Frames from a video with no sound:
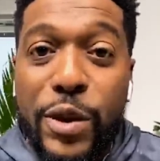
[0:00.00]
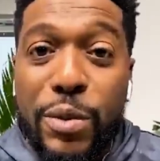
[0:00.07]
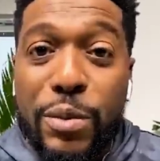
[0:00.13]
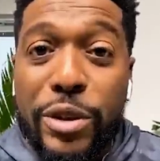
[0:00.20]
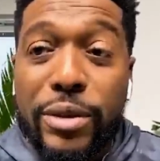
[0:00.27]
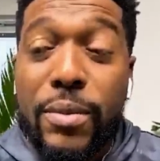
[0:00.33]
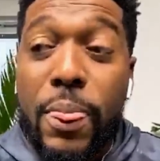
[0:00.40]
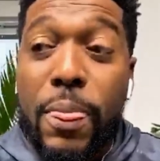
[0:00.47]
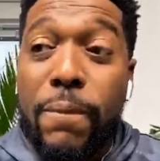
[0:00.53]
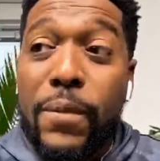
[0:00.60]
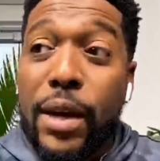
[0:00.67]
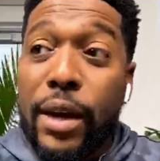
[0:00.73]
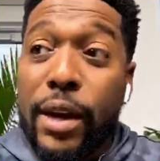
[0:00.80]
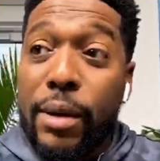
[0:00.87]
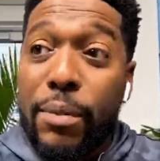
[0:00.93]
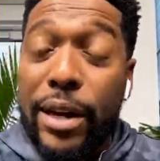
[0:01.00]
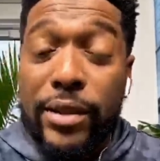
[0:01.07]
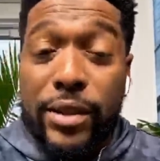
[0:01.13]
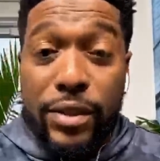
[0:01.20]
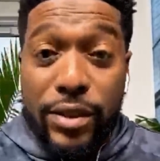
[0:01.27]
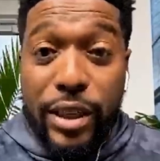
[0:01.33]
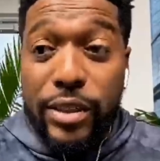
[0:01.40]
filming, and
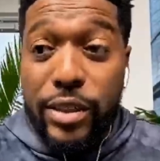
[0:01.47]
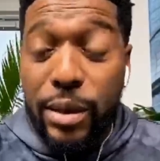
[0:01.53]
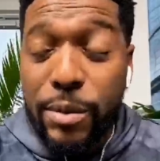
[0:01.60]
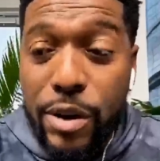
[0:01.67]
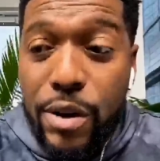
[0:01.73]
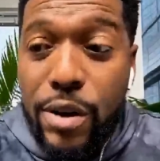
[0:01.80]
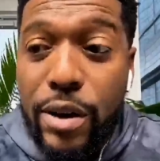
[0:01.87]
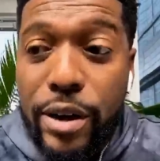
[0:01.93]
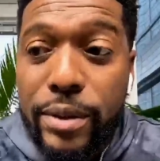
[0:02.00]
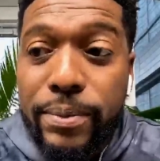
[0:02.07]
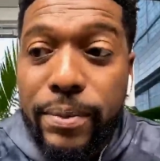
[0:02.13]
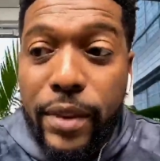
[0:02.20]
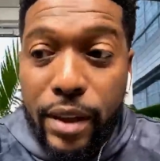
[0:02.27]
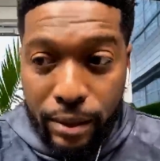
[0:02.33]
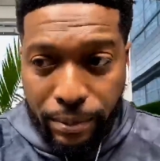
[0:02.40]
Master of Sex came along, and